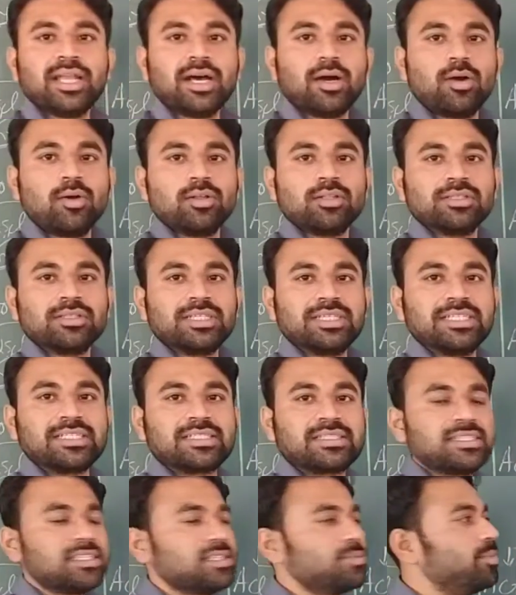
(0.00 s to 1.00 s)
now the
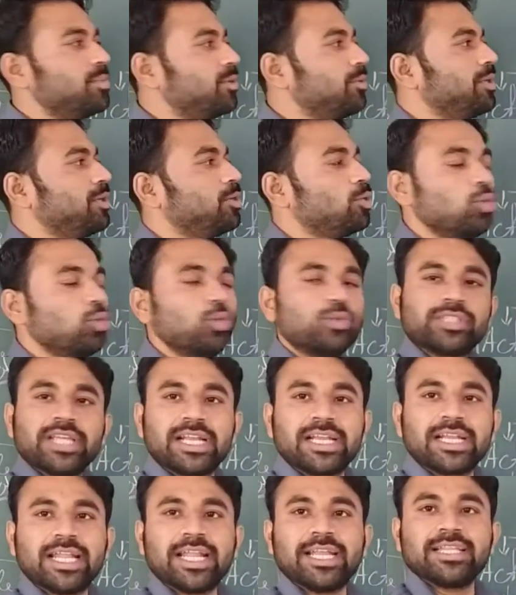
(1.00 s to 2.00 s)
distance between two
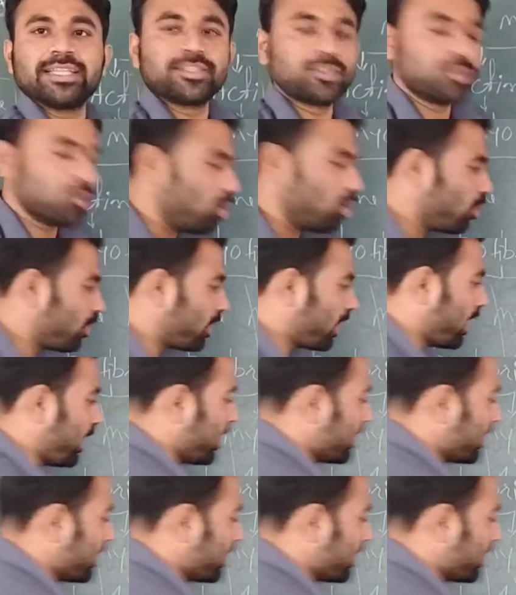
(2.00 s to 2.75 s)
Z line is known